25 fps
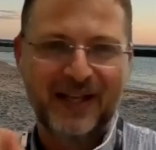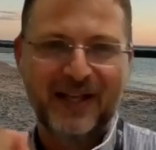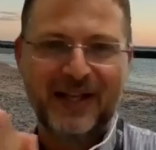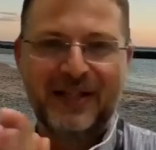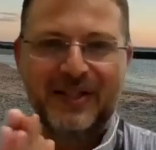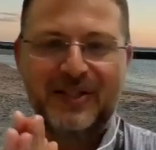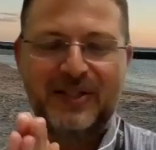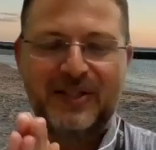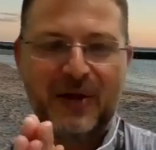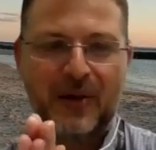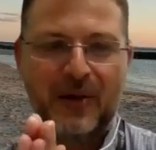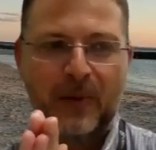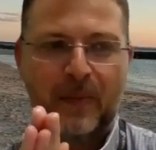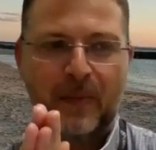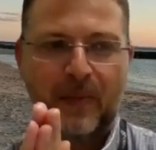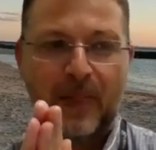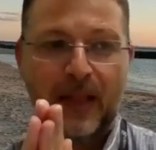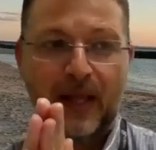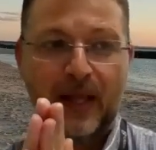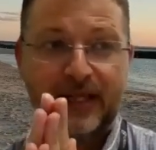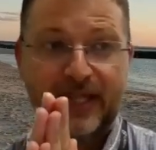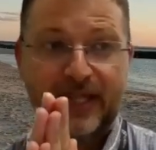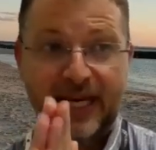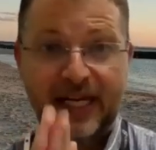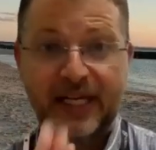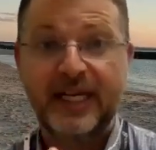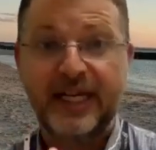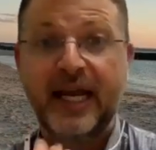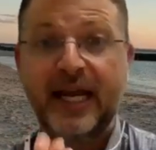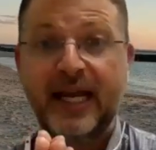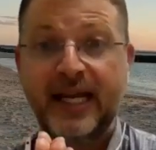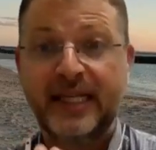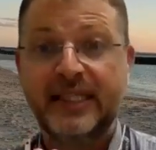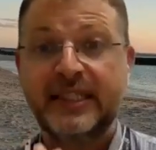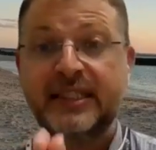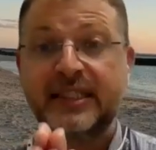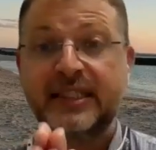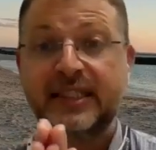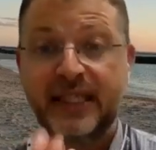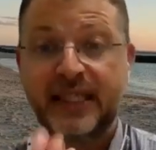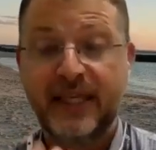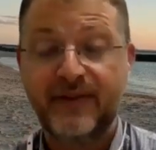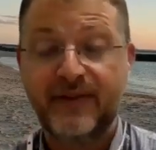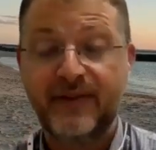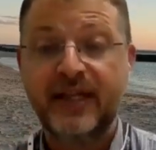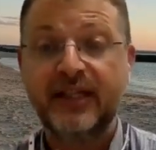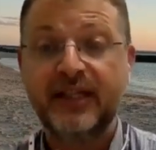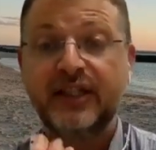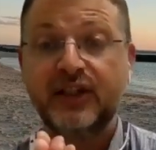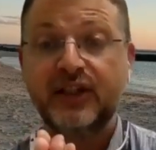So the idea is
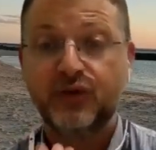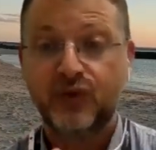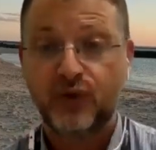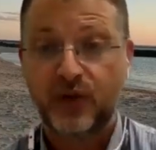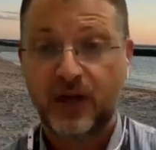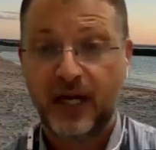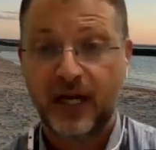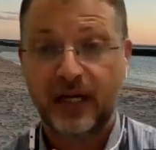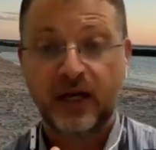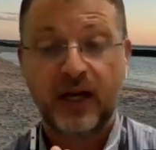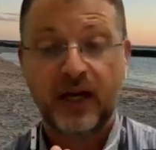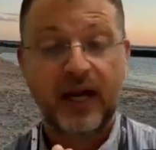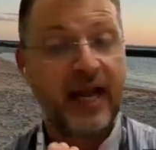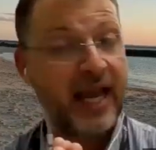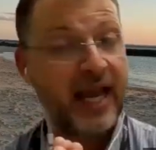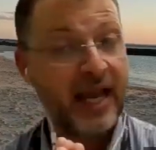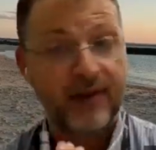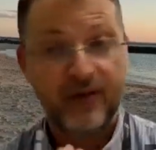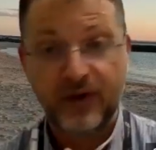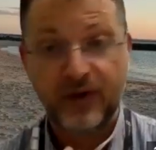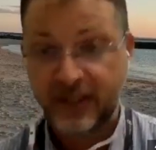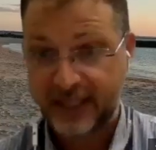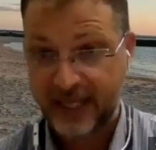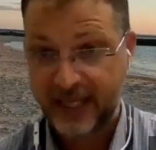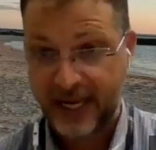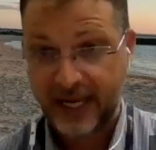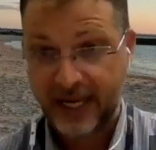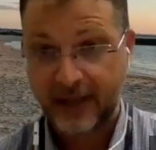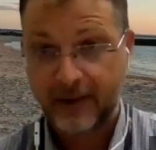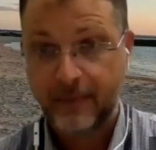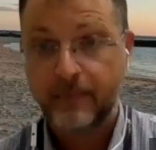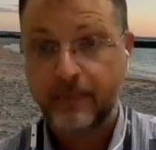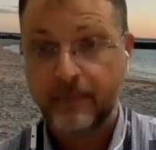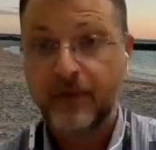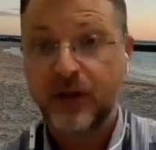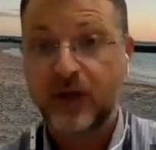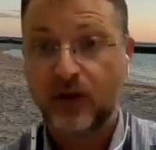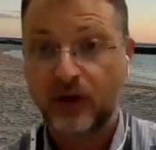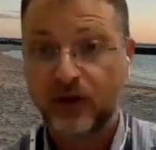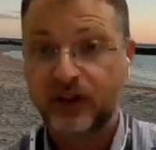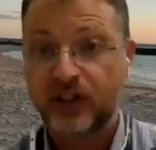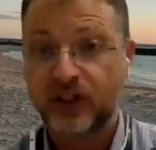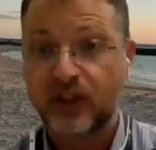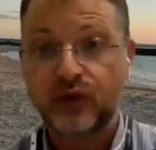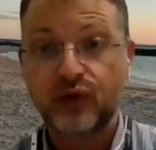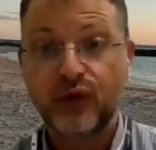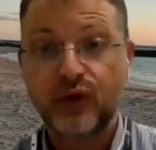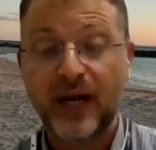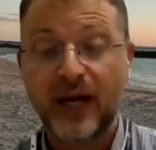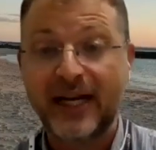giving the drug every day, because the
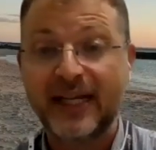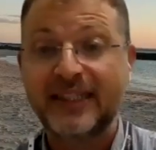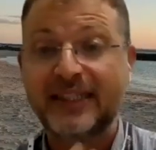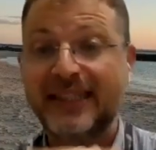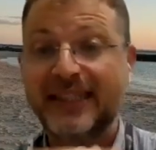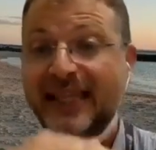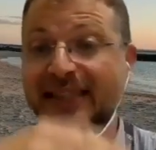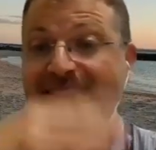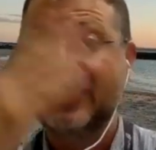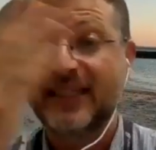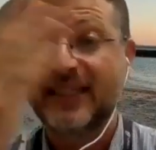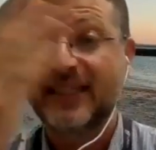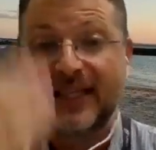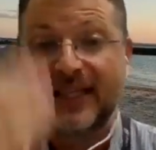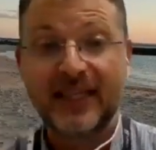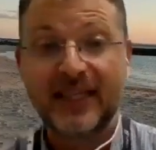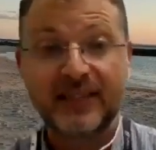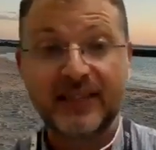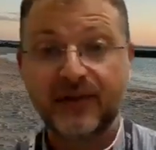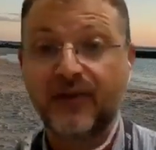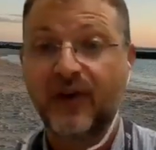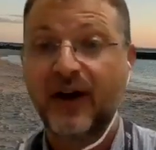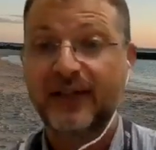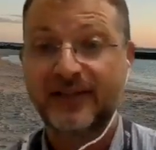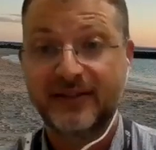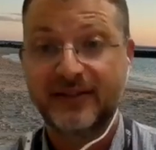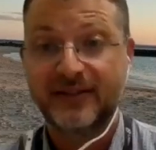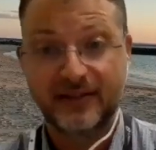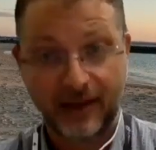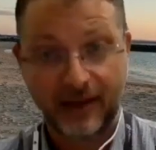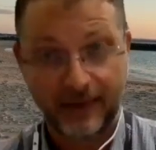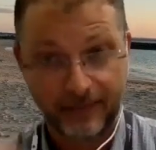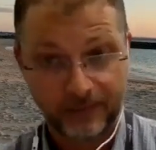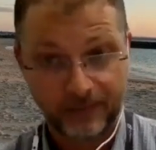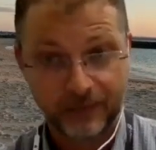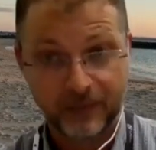drug gets cleared faster.